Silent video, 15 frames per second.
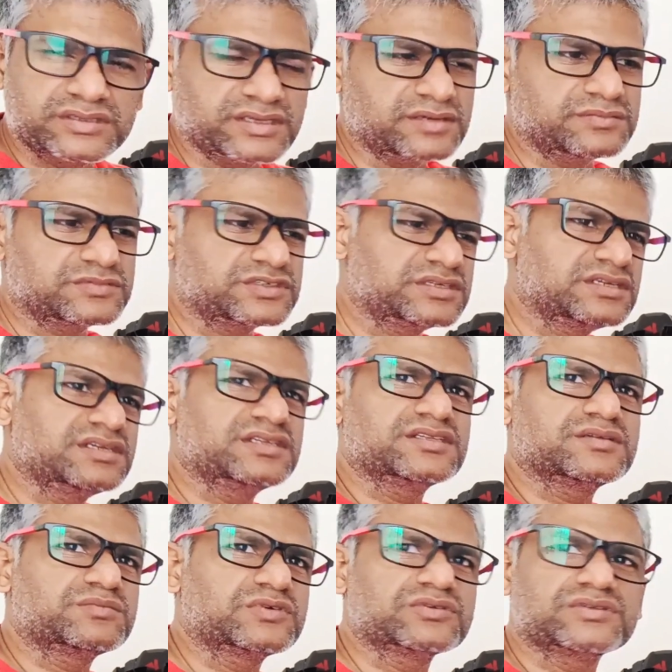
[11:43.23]
I'm still in the
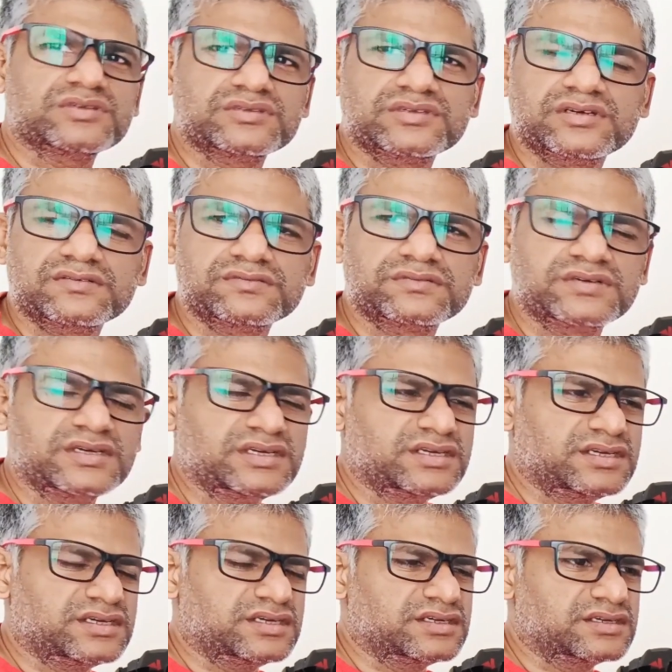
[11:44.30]
process of
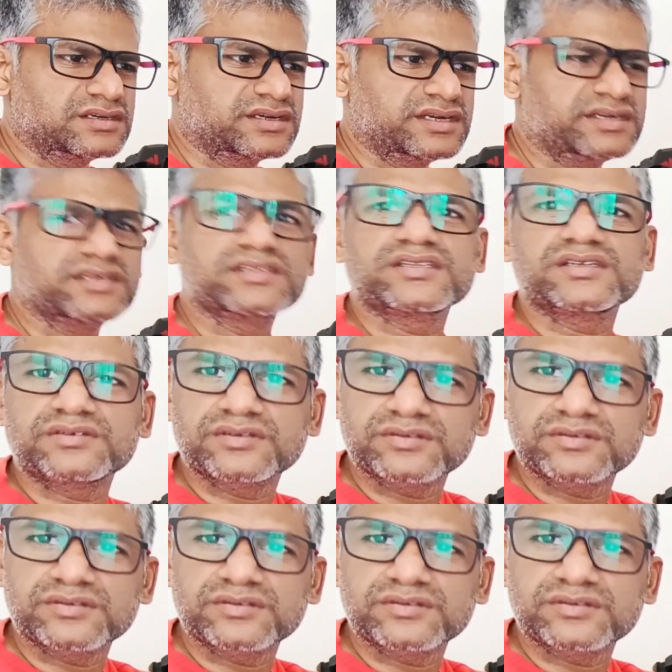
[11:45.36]
getting that